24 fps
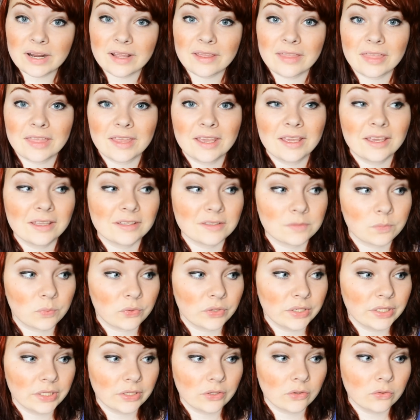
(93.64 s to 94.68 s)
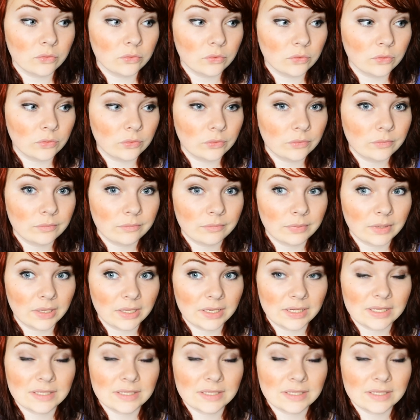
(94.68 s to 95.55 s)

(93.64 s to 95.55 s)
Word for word: I think it's pretty cool, but